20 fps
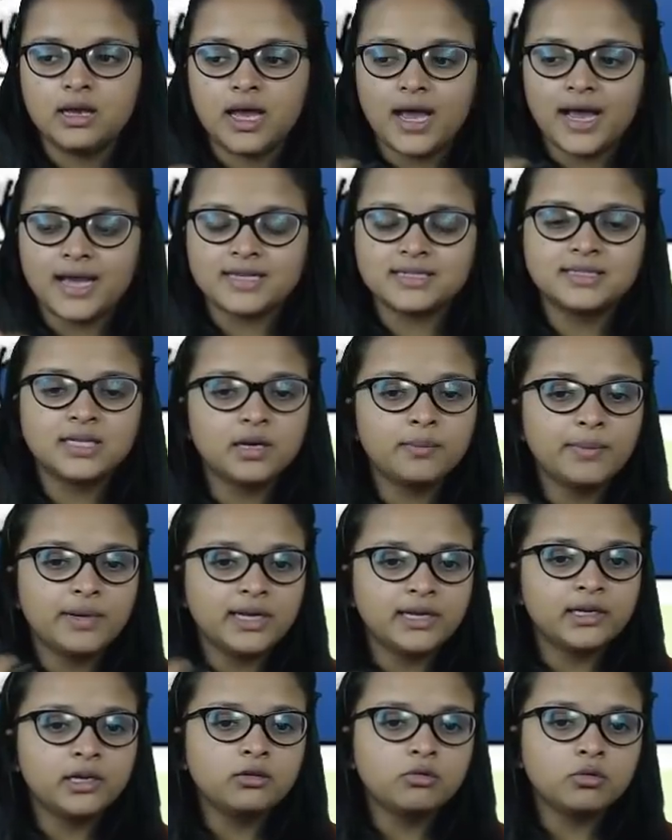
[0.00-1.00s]
has the
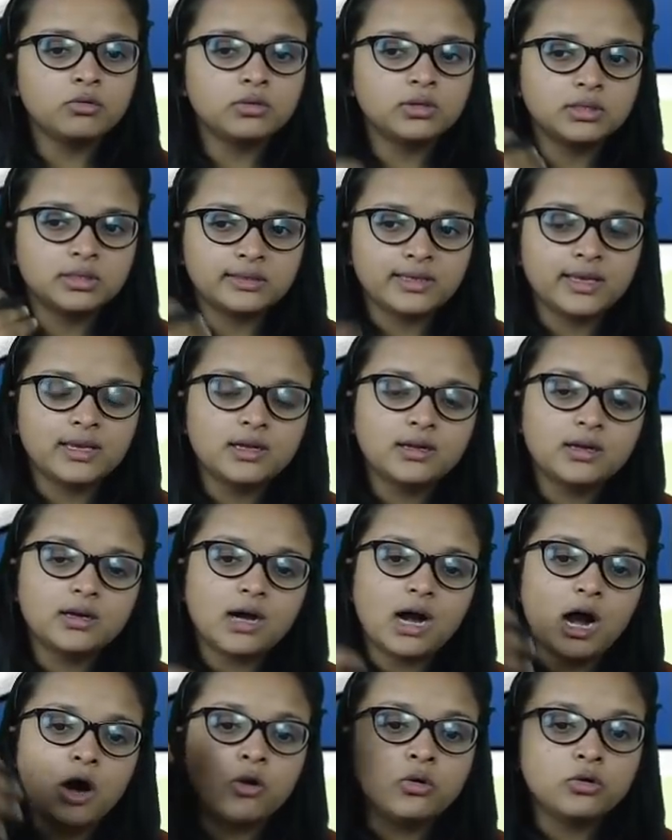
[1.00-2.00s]
ability to think
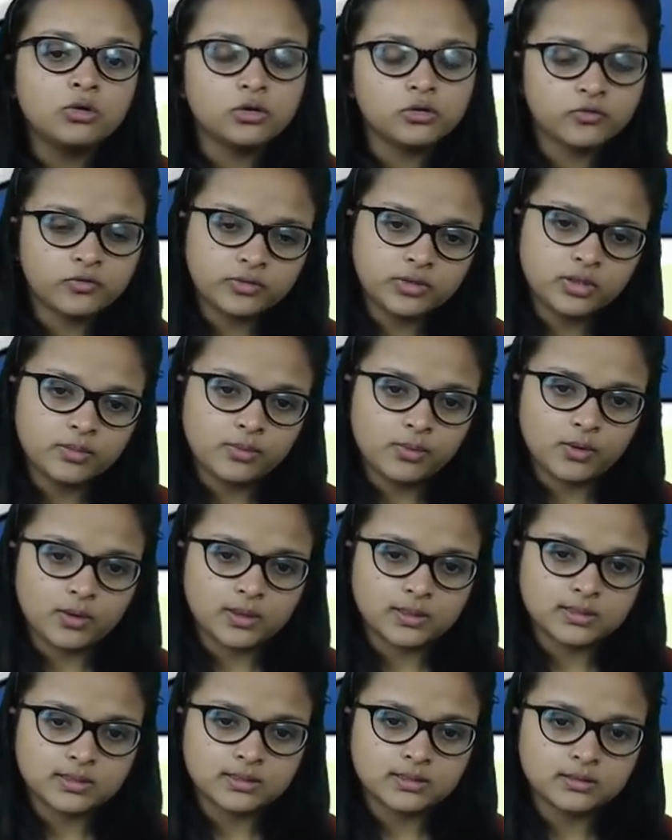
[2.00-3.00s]
out of the
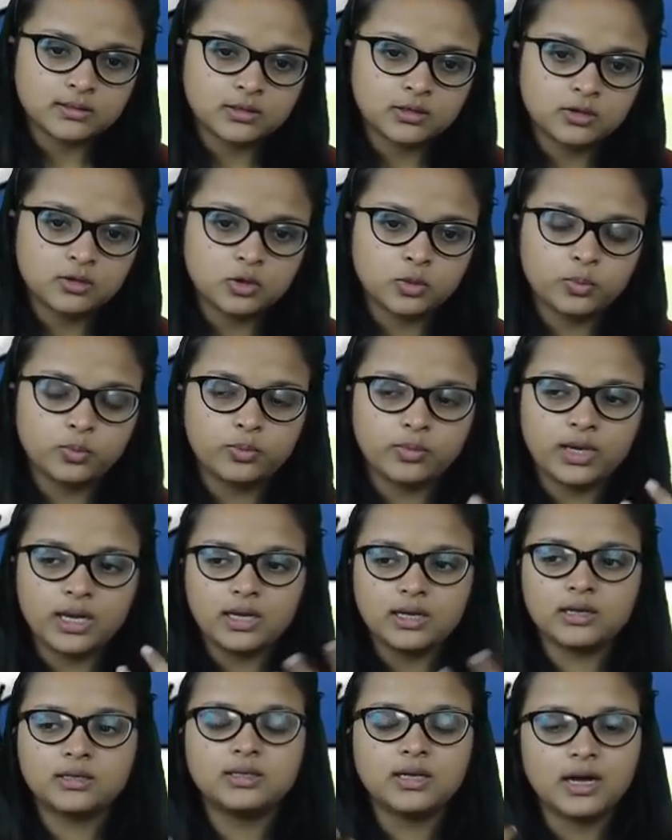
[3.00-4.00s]
box to
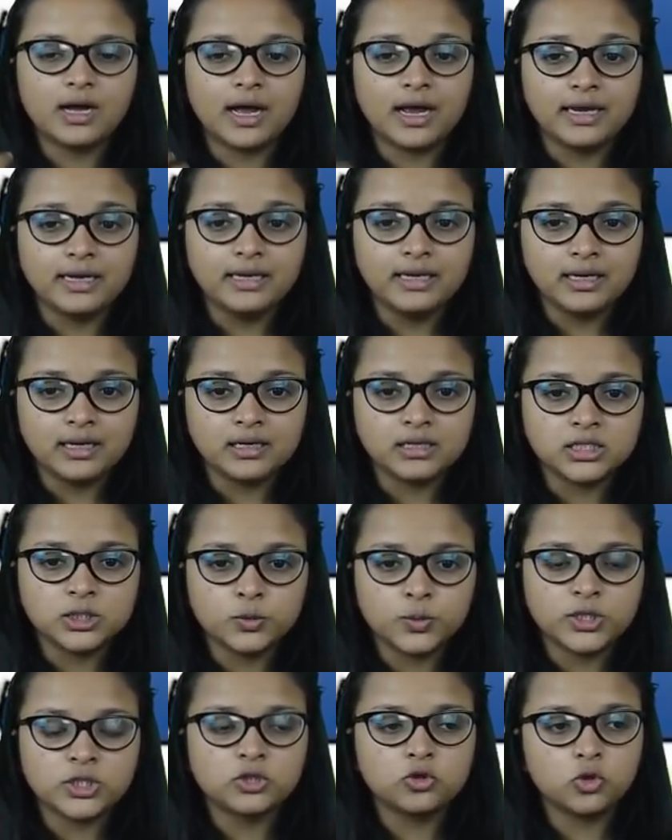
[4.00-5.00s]
bring the ideas
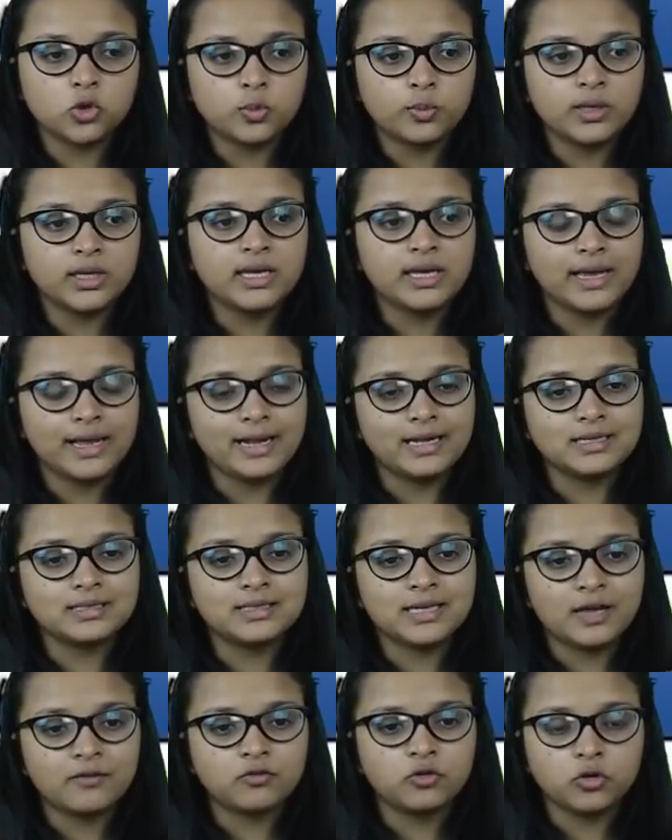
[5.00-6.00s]
which nobody else
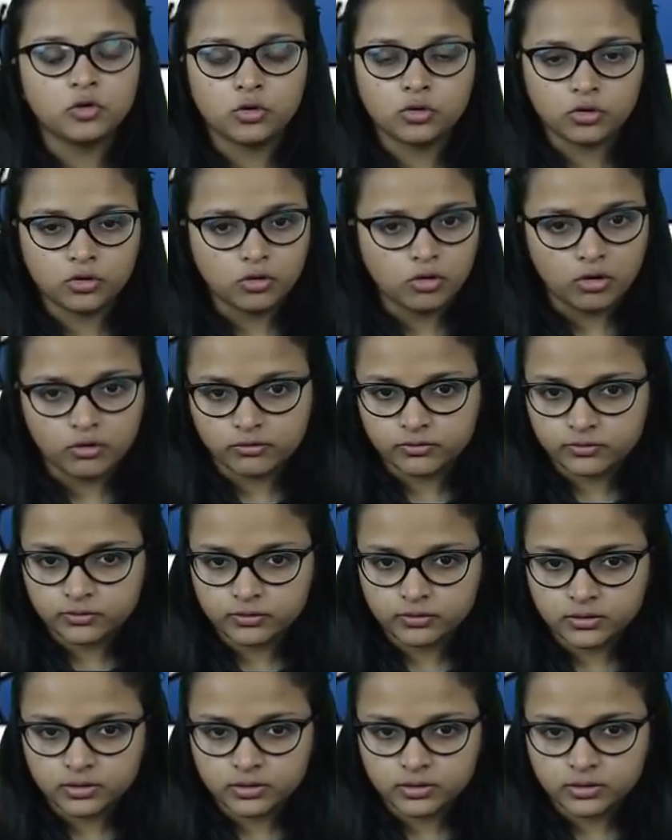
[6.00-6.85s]
have thought of.